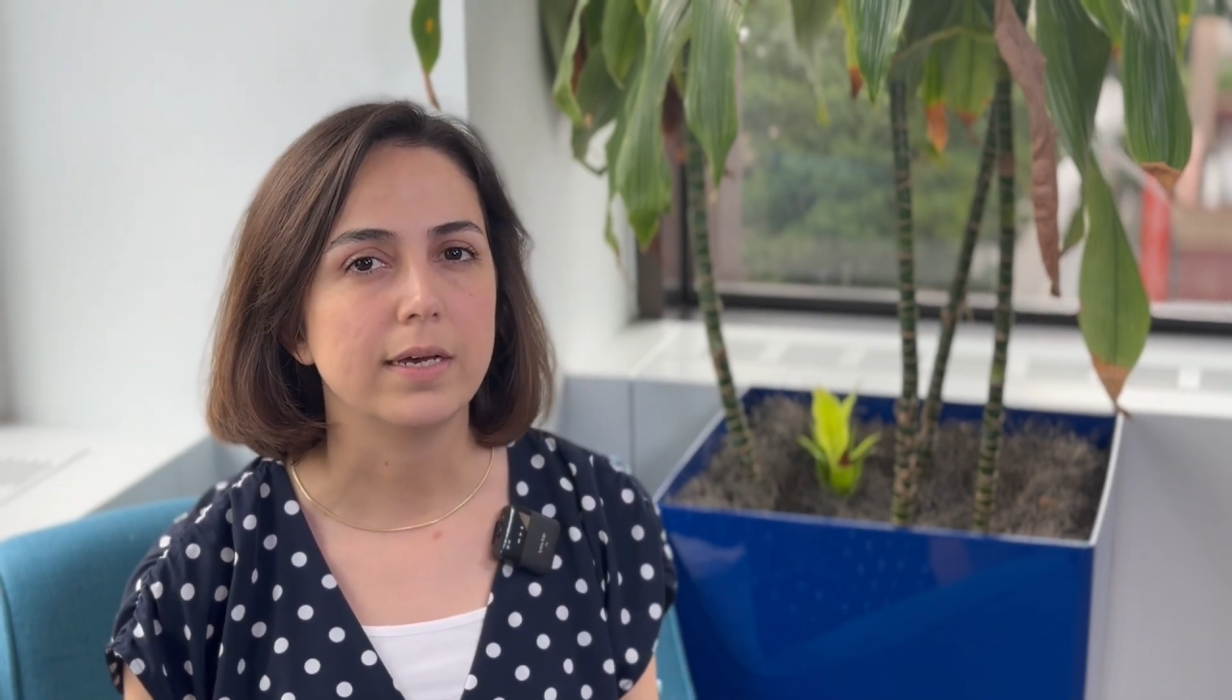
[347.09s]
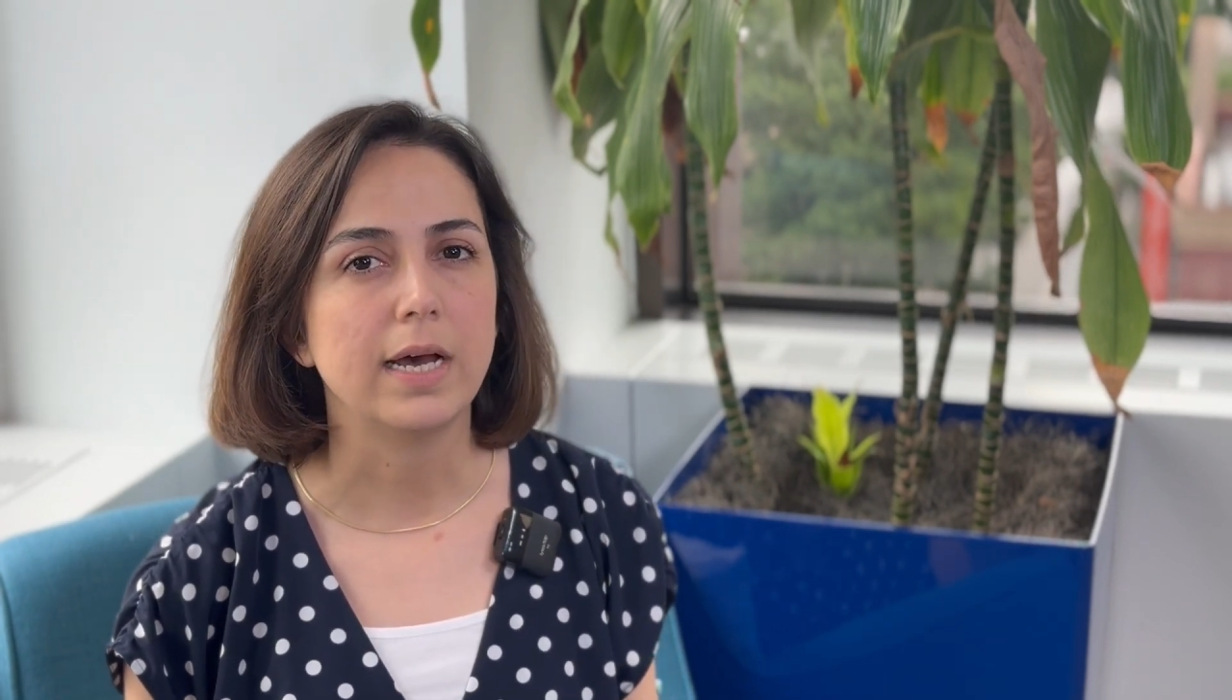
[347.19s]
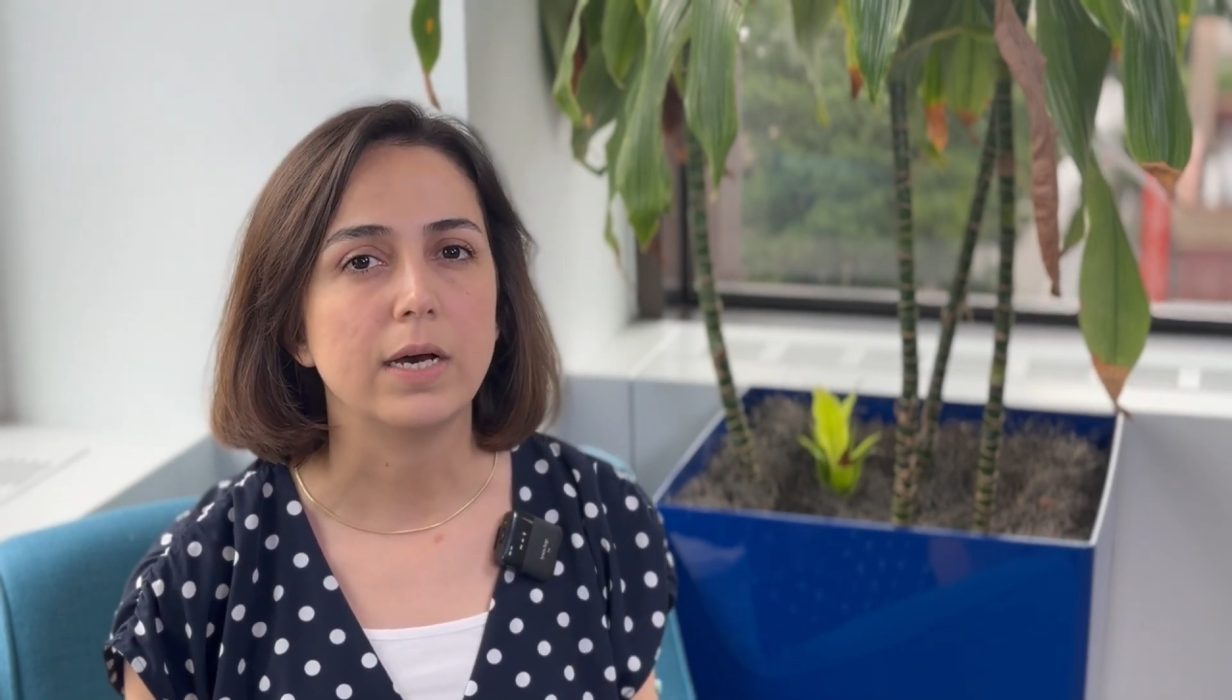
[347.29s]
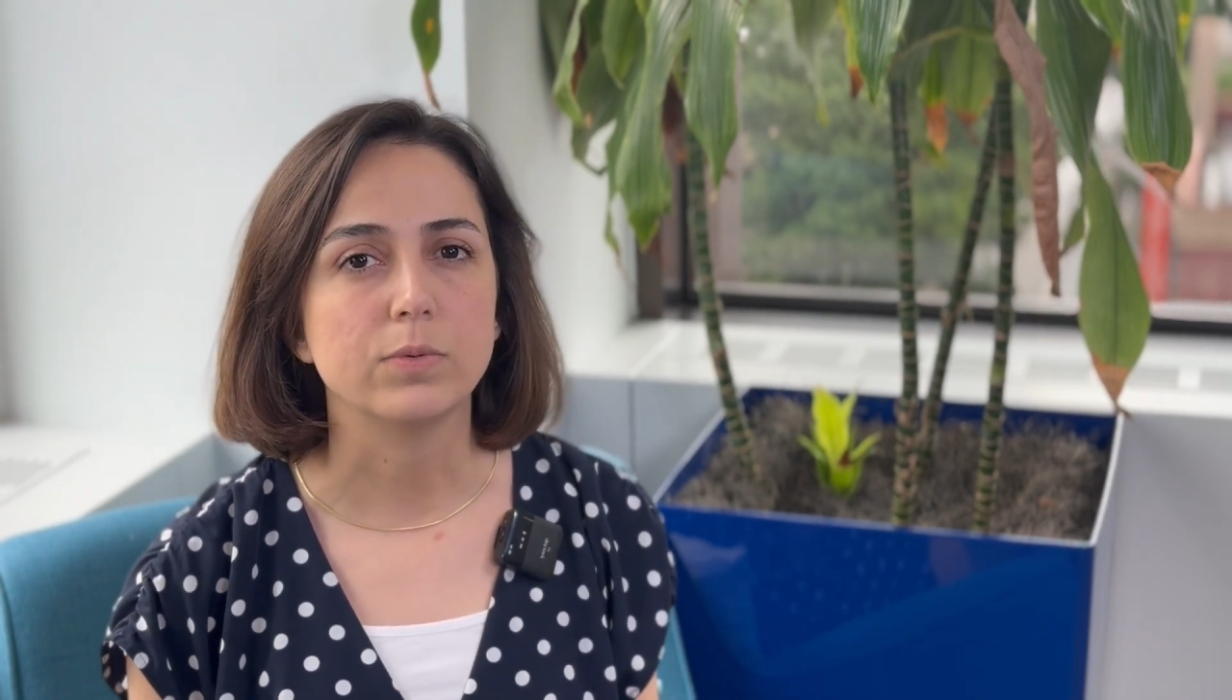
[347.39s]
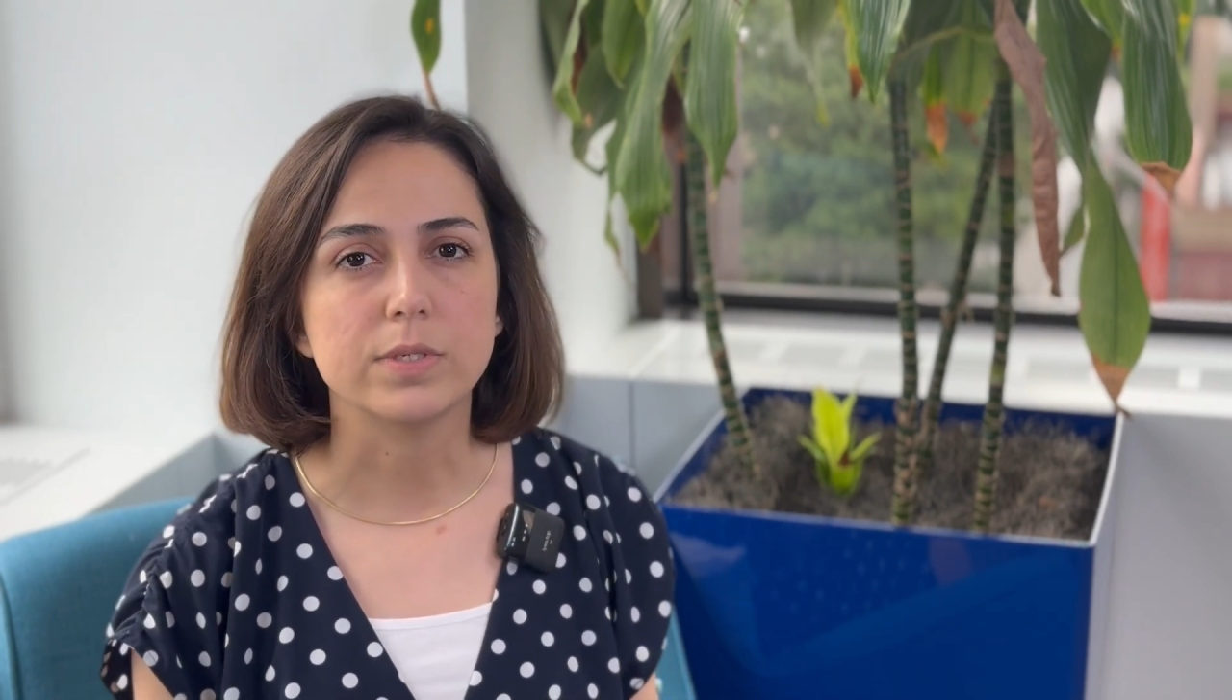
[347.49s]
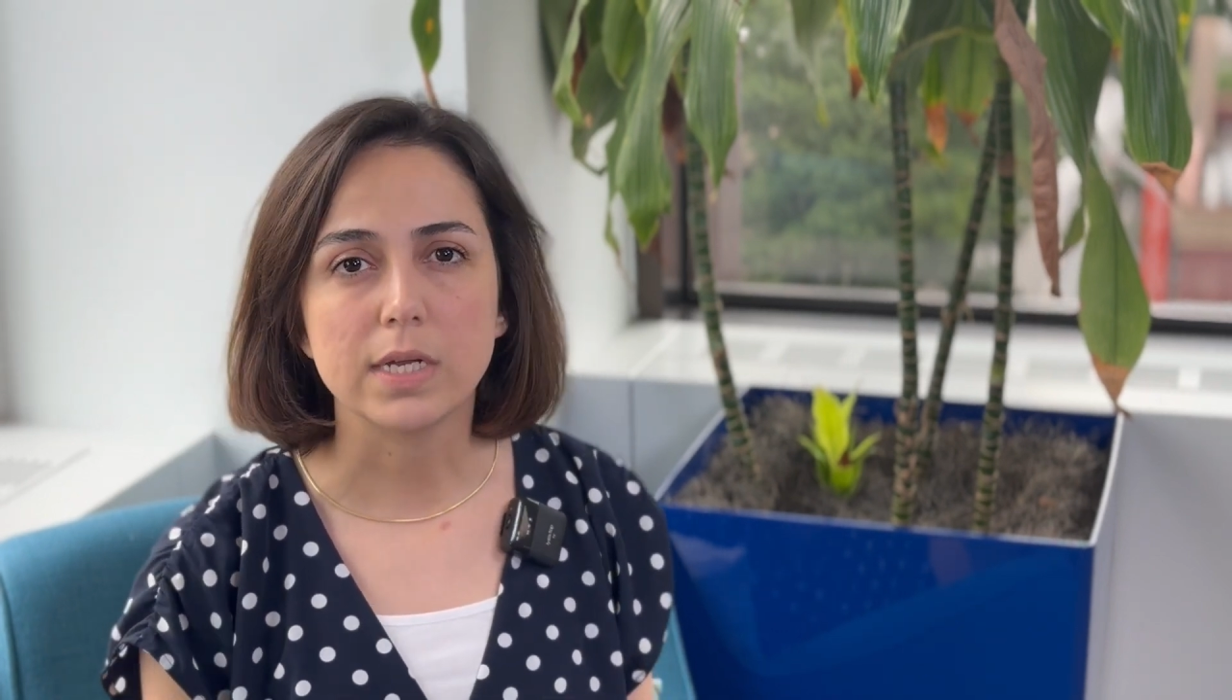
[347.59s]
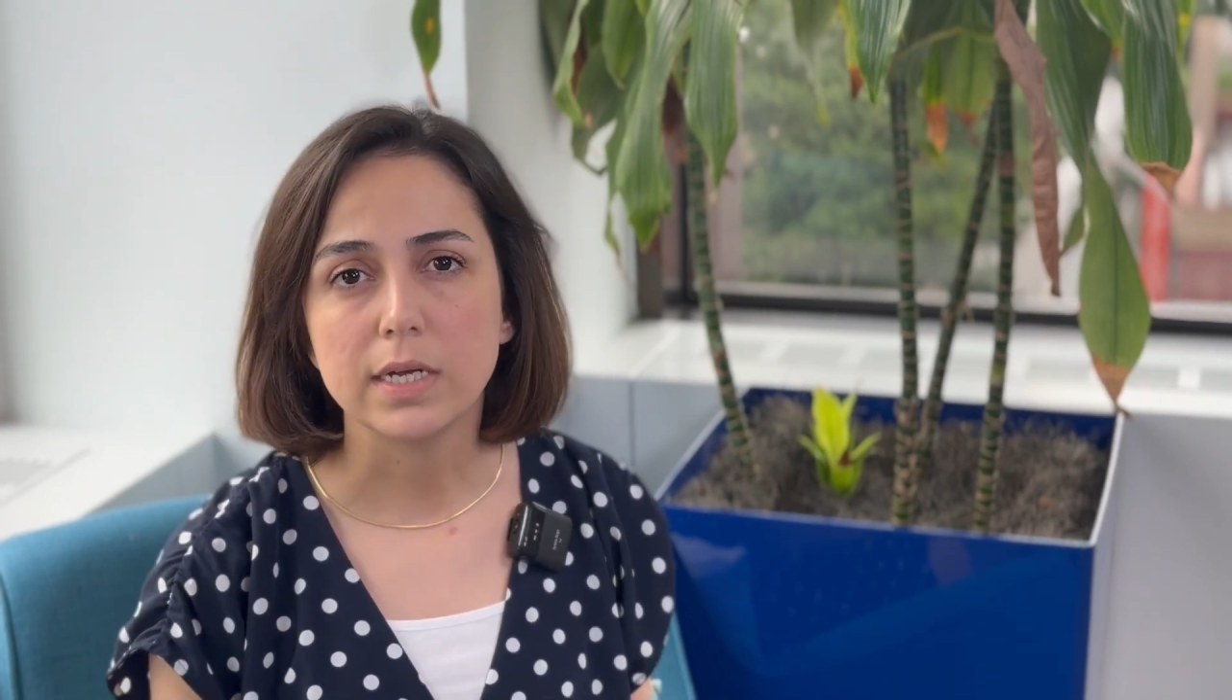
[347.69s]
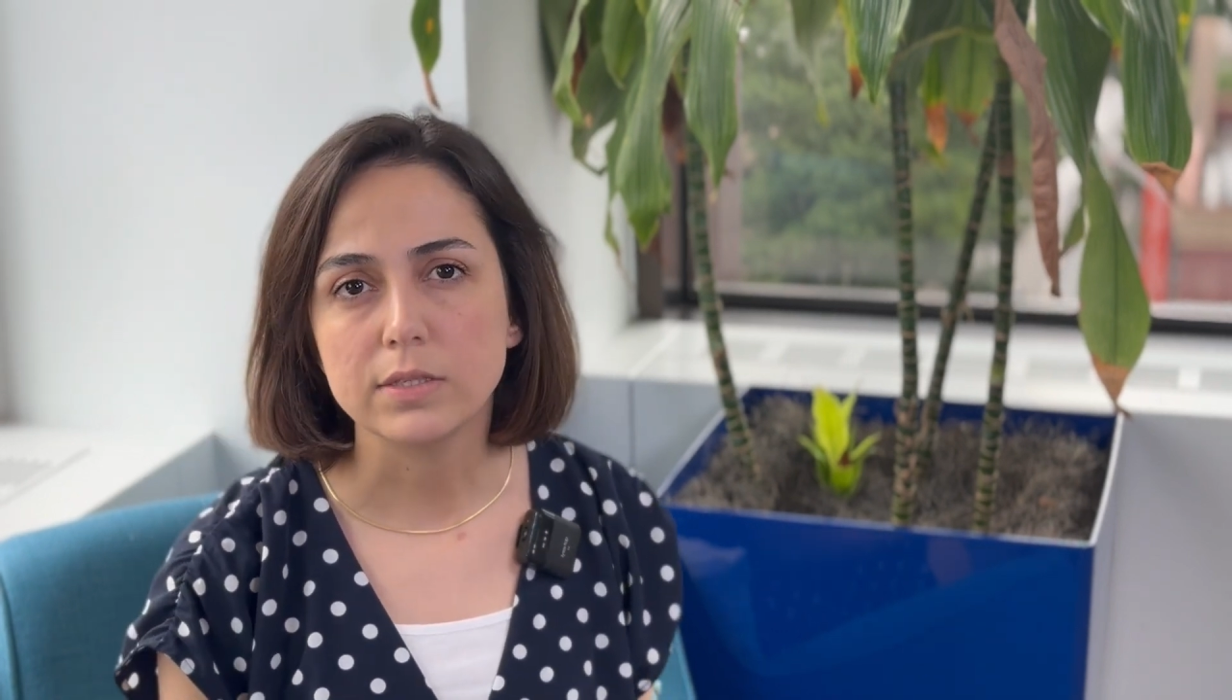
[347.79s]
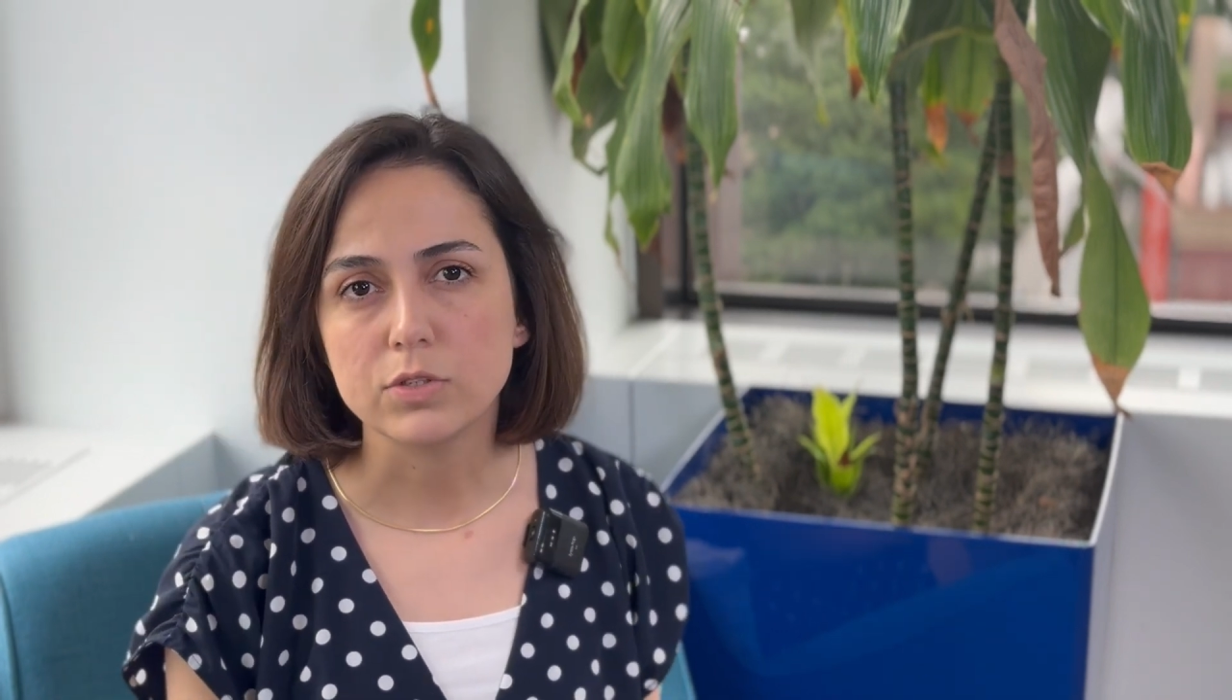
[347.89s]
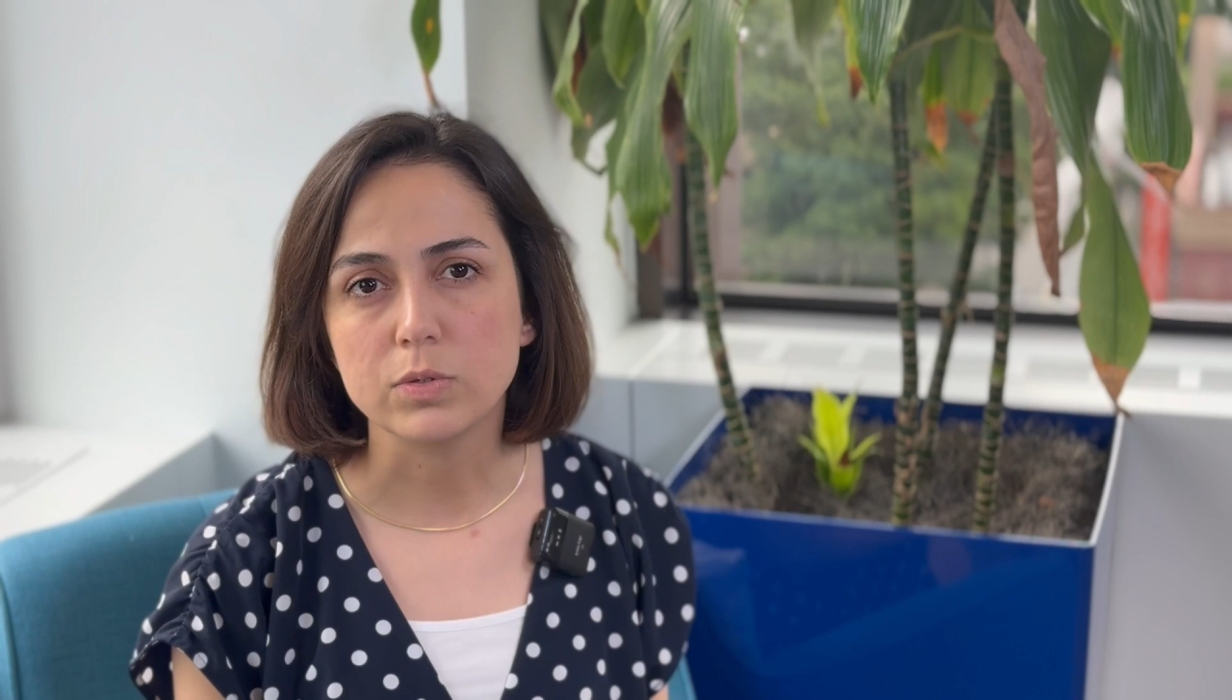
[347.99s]

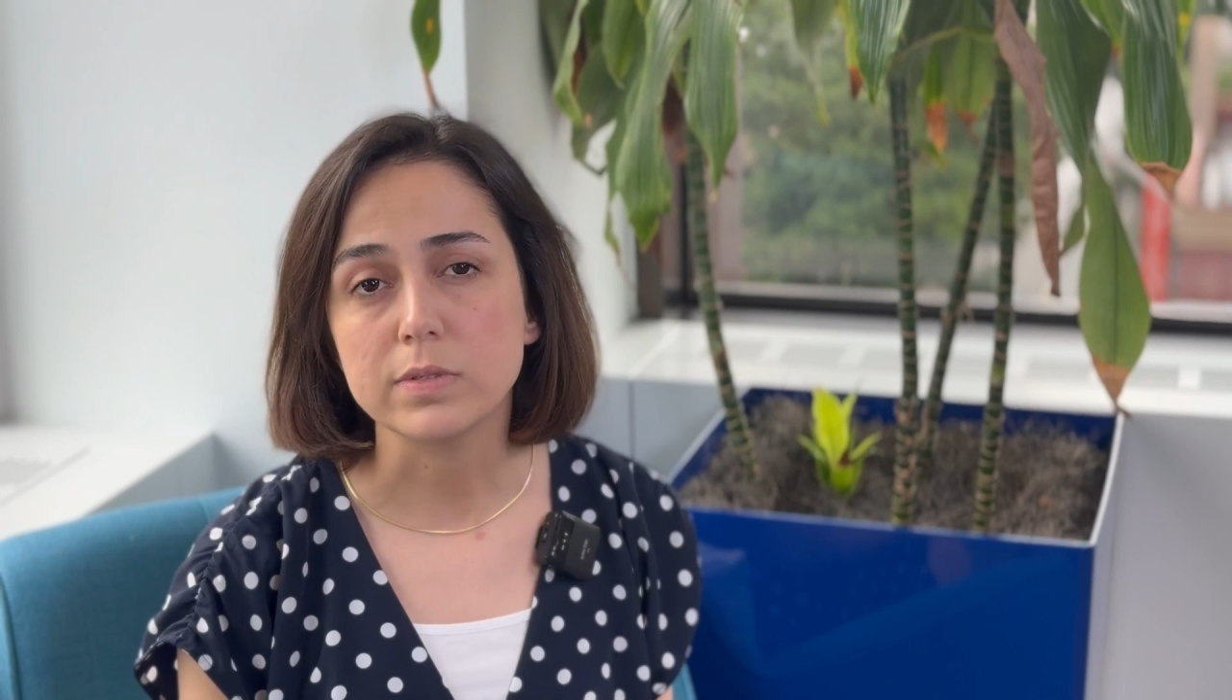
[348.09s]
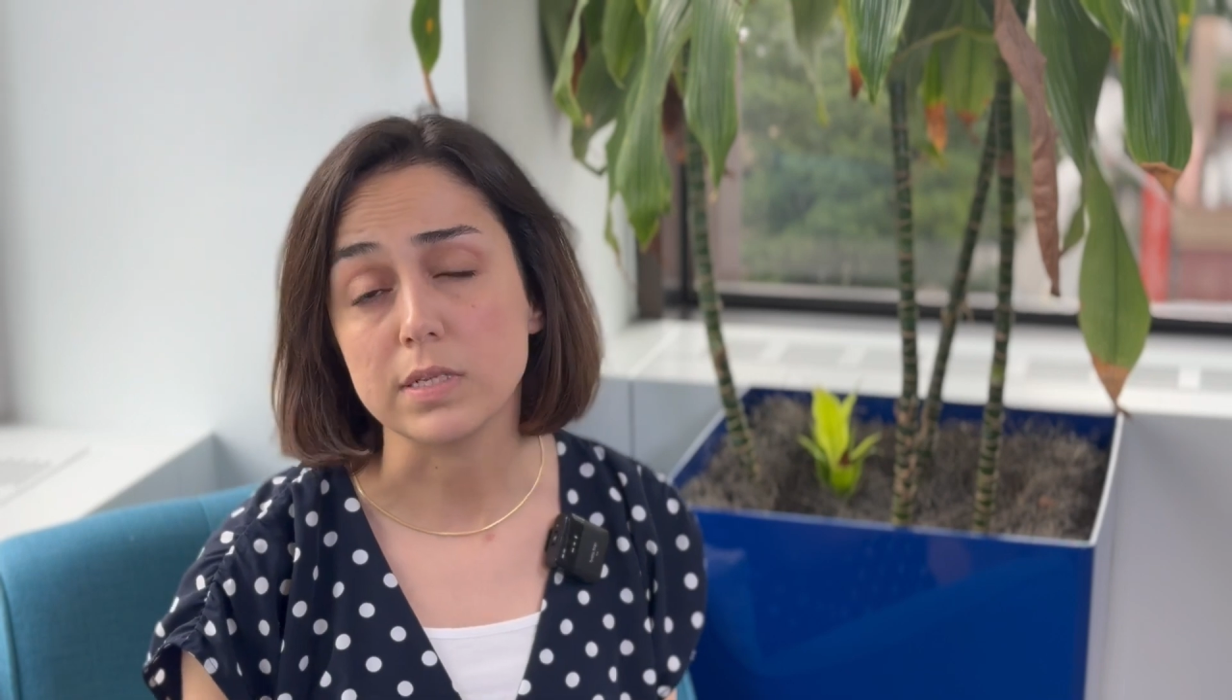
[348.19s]
outside tools